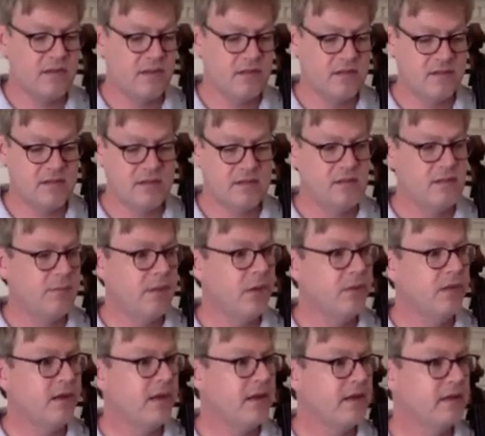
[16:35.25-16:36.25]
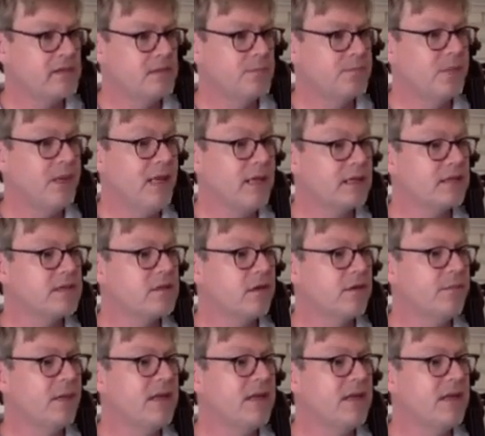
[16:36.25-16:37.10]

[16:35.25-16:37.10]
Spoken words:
So this is the bow that I actually picked on